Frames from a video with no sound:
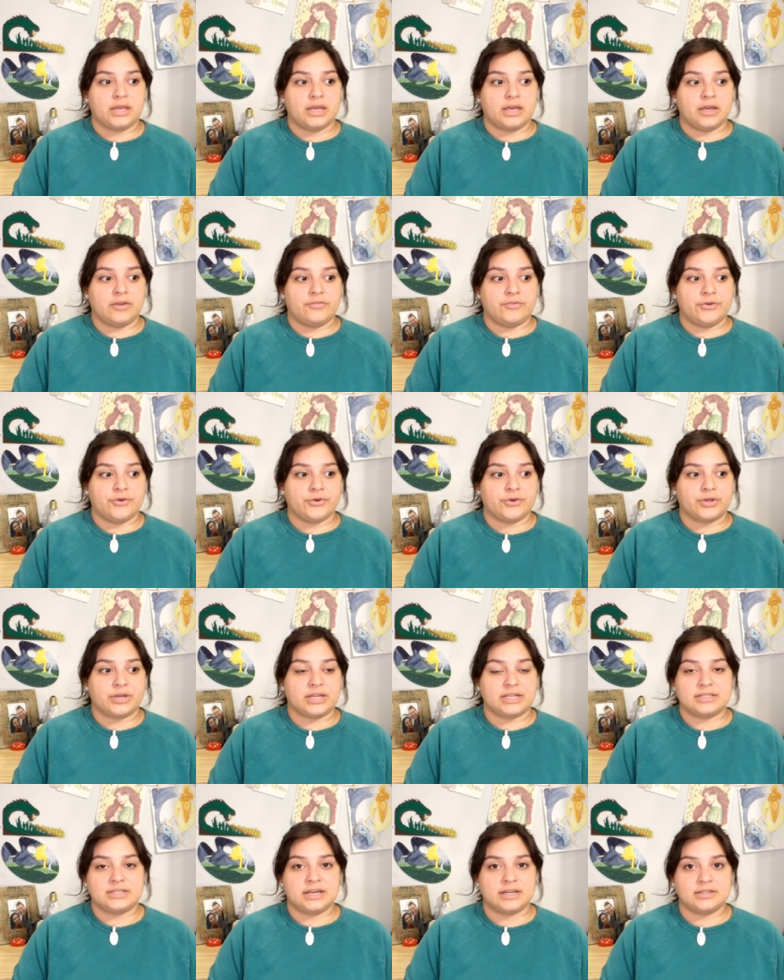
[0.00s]
if you're
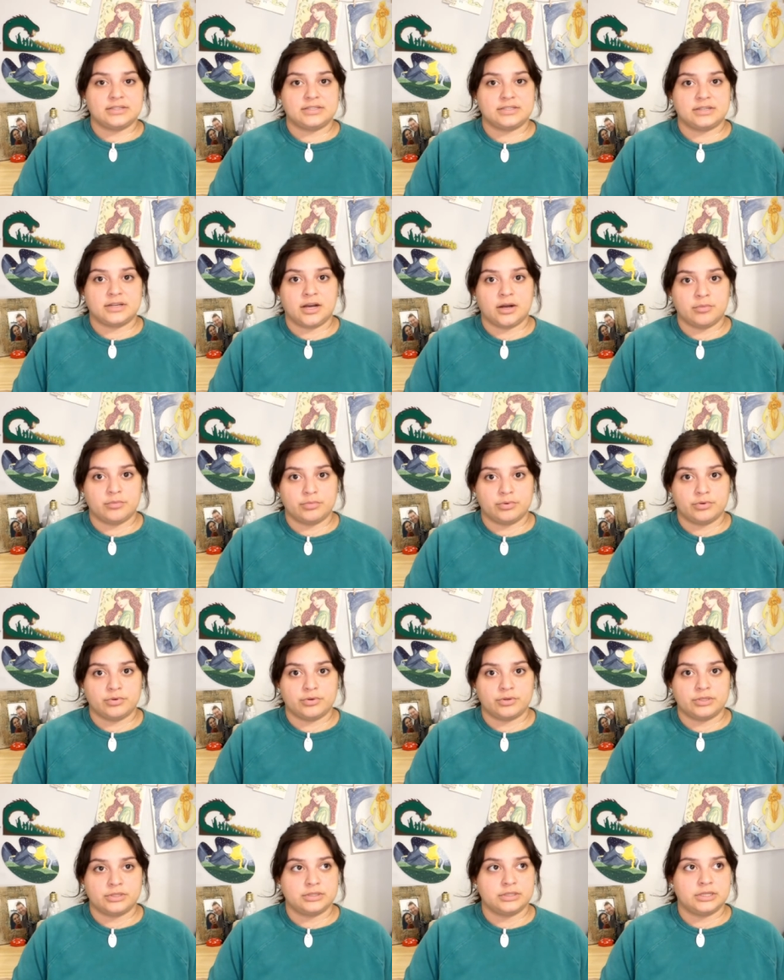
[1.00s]
content and
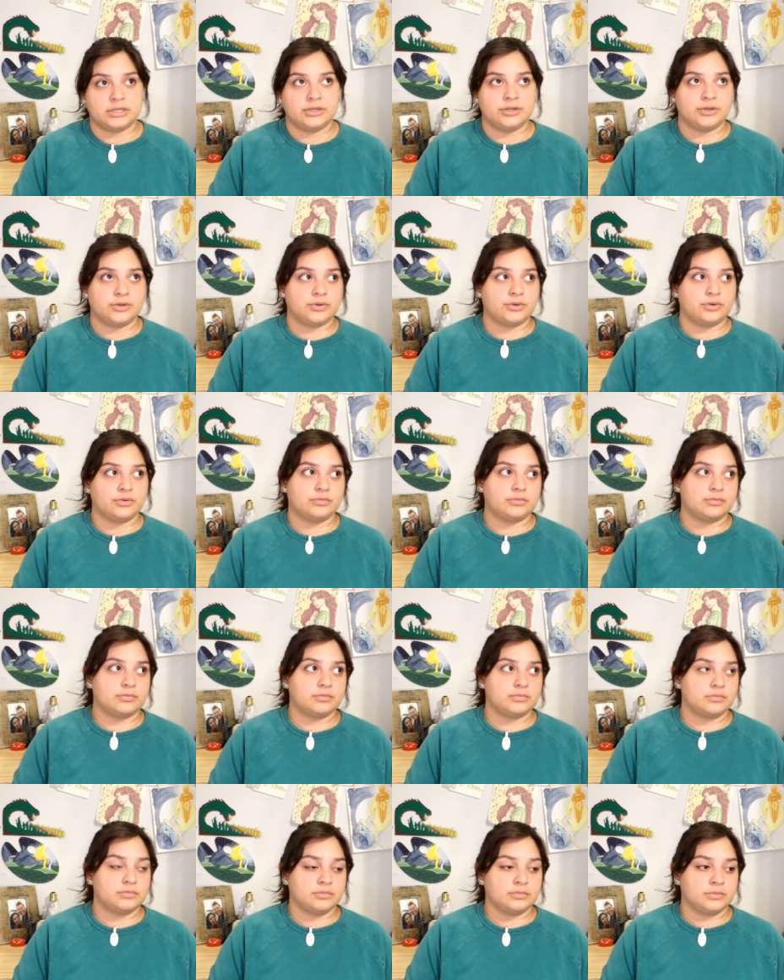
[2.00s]
humble and, you know,
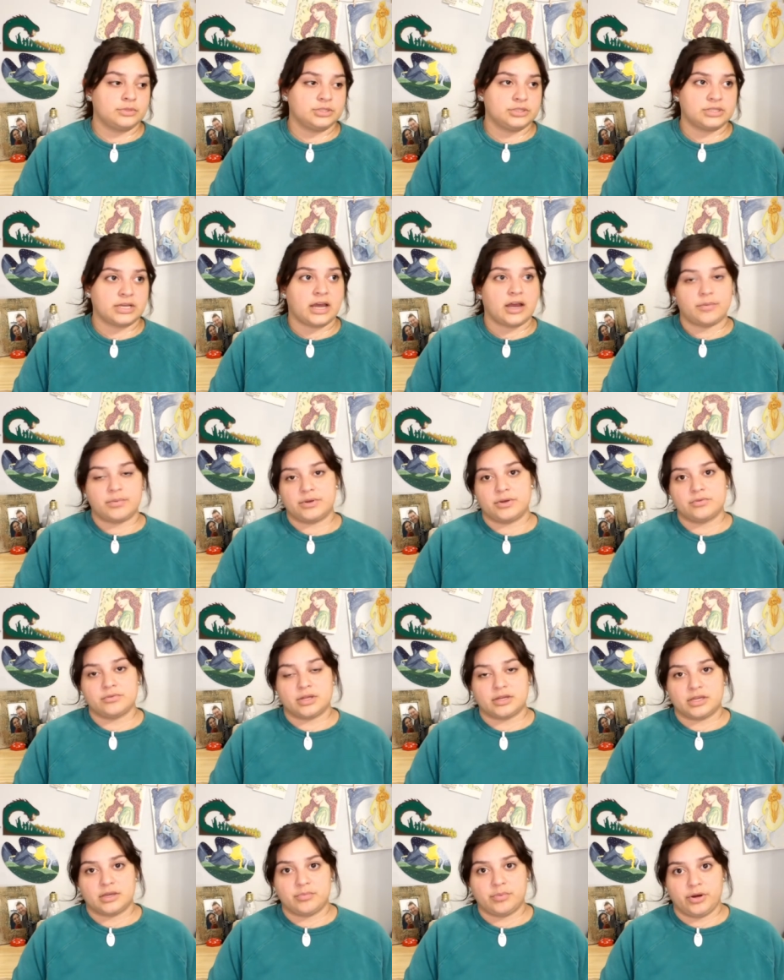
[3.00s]
just a happy go
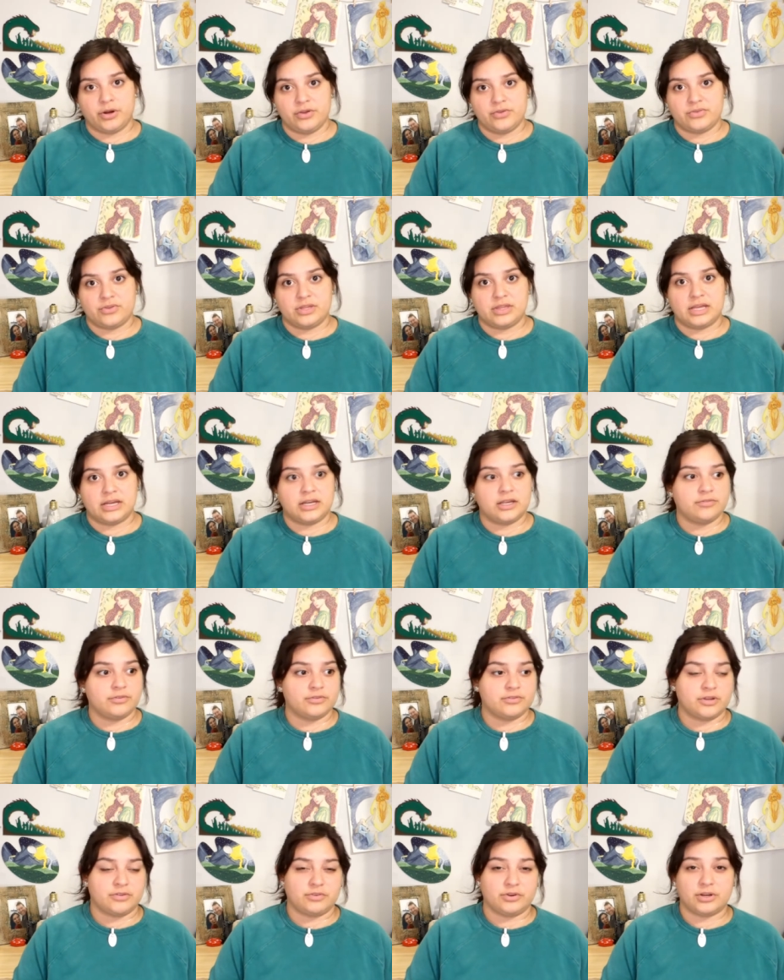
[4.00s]
lucky person, that
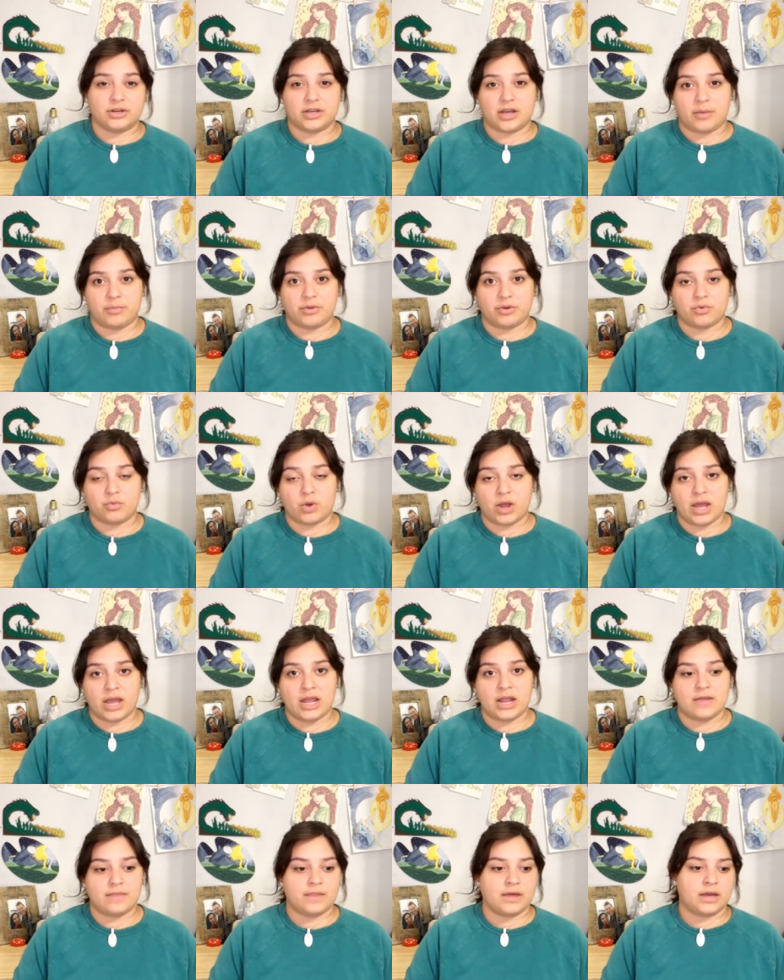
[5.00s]
evil's never going to come your
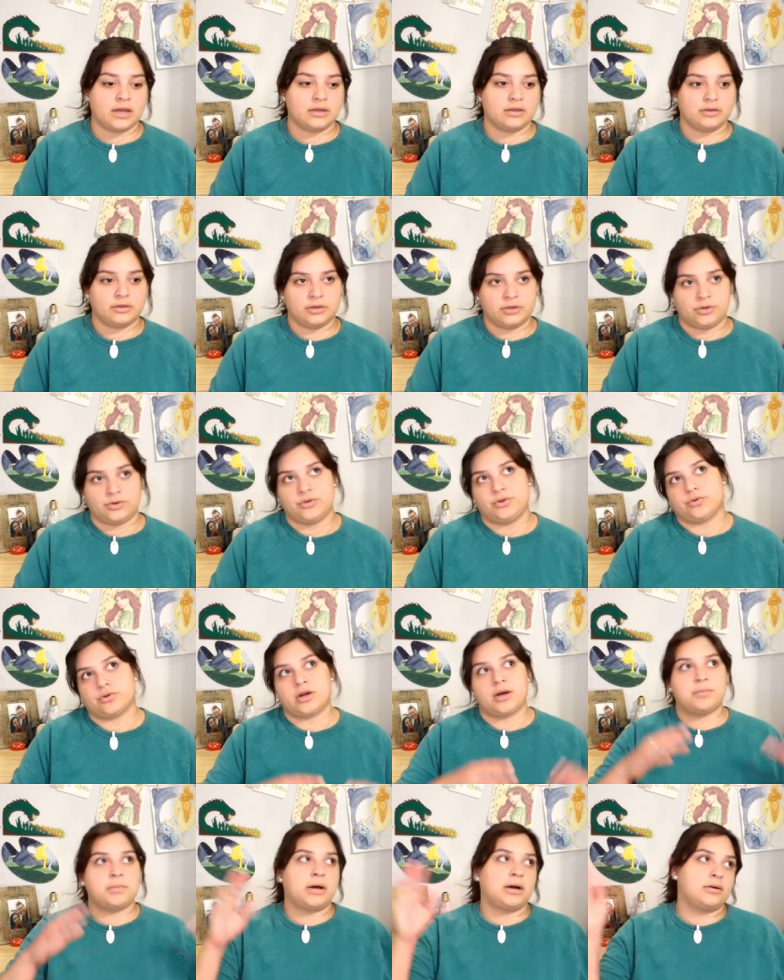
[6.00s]
way and that, you know, you'll
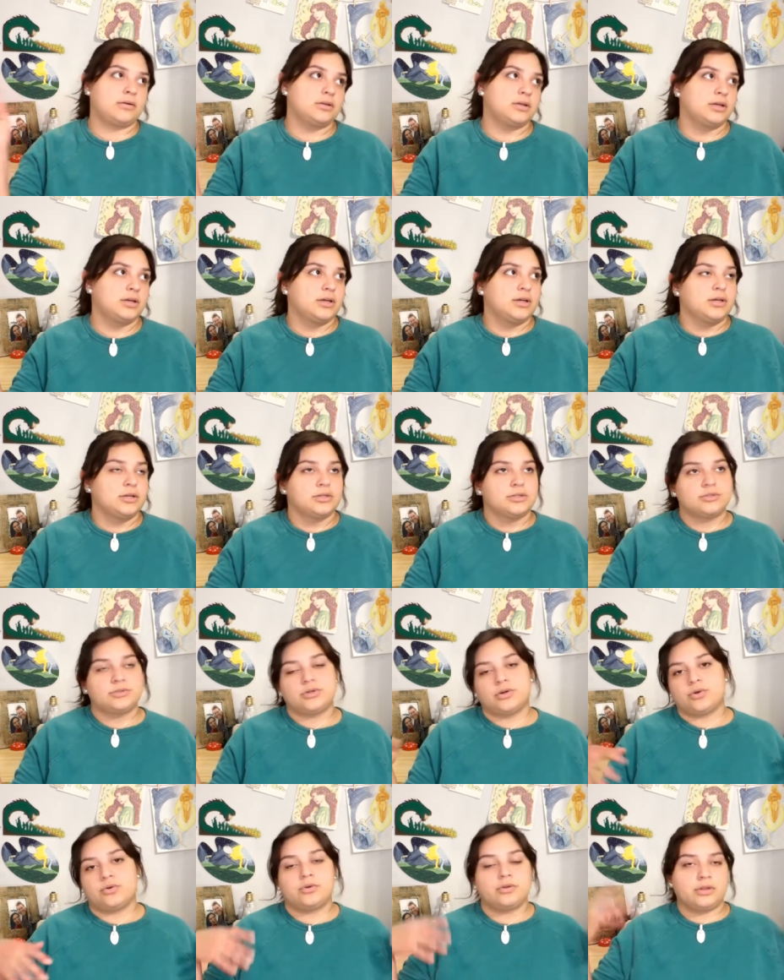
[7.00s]
come out
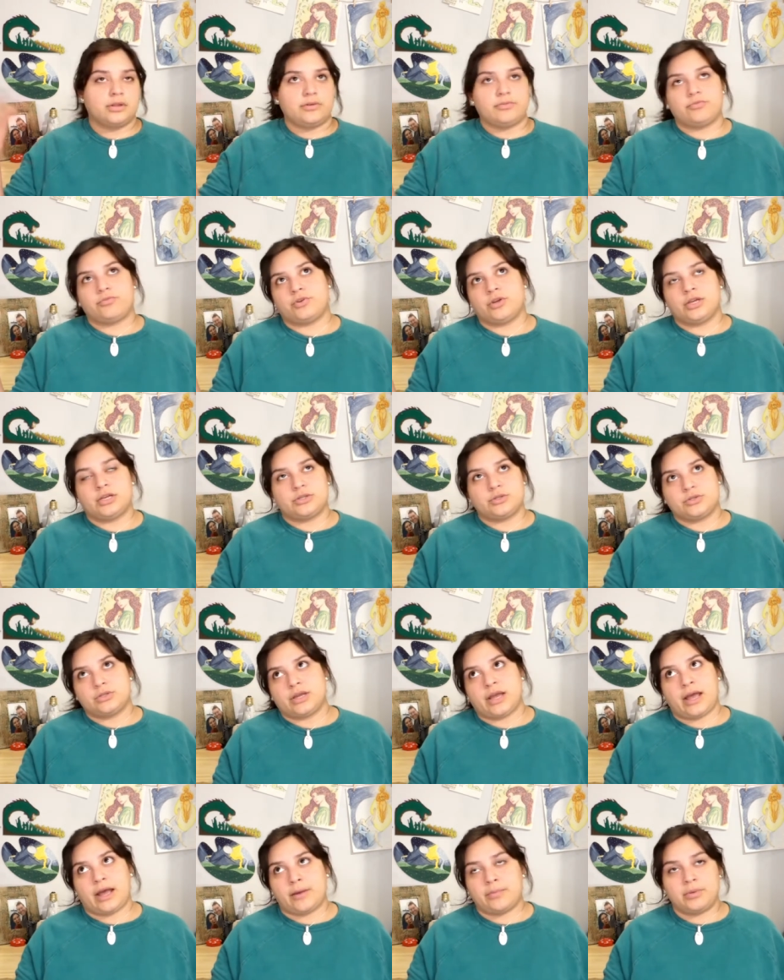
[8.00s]
totally free and
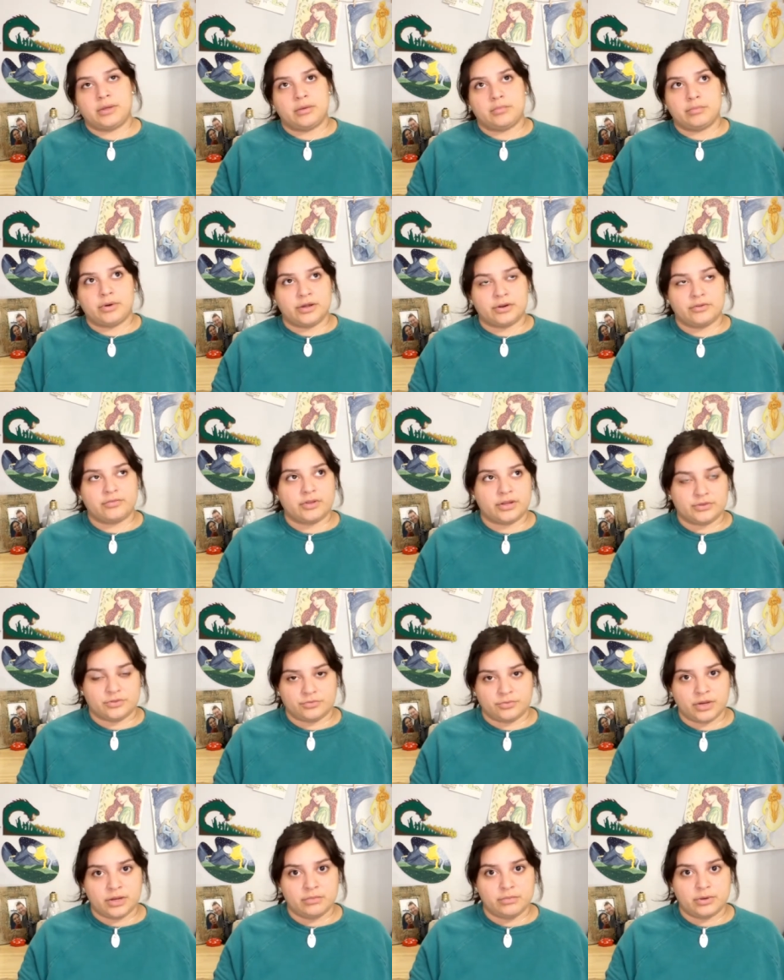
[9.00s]
happy and butterflies
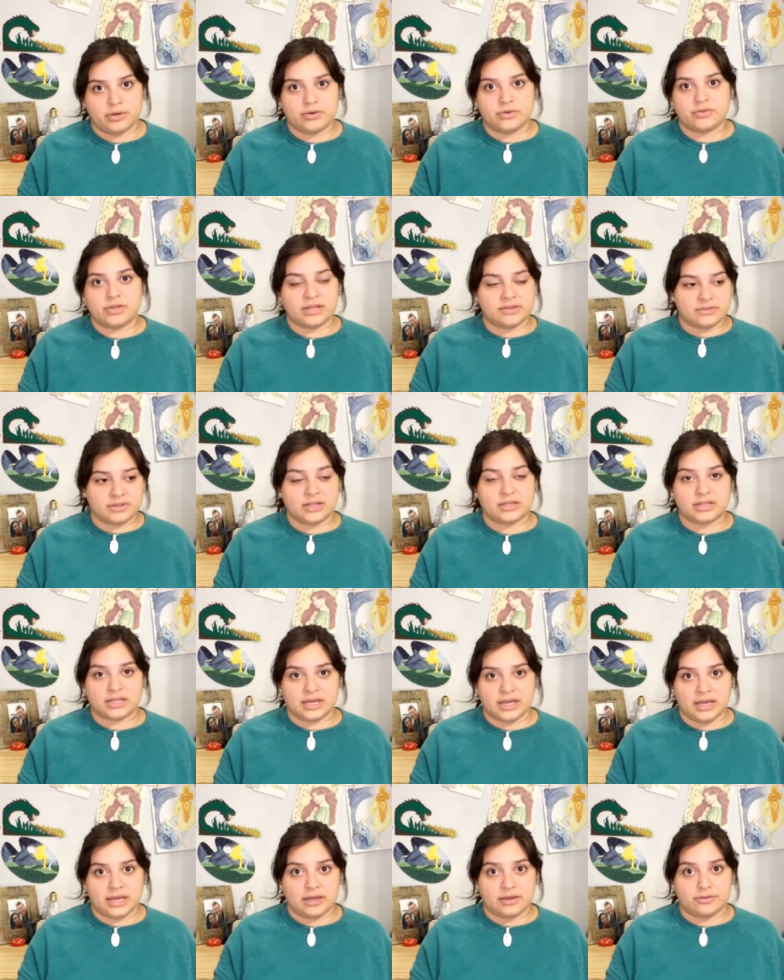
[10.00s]
and rainbows. That's not the
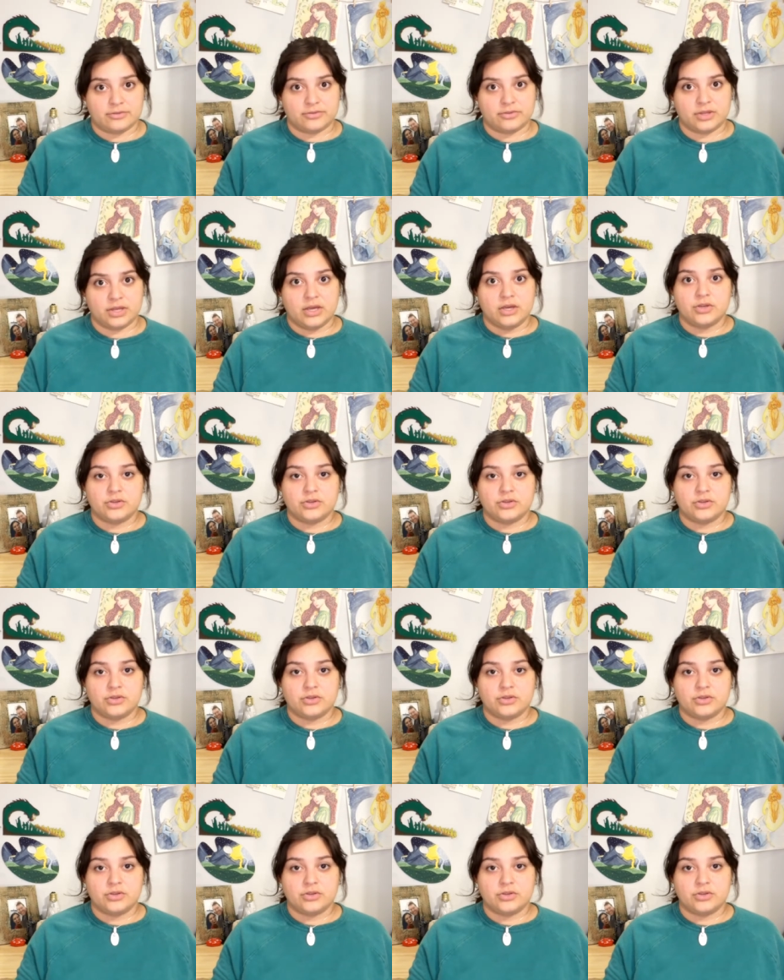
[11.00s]
case.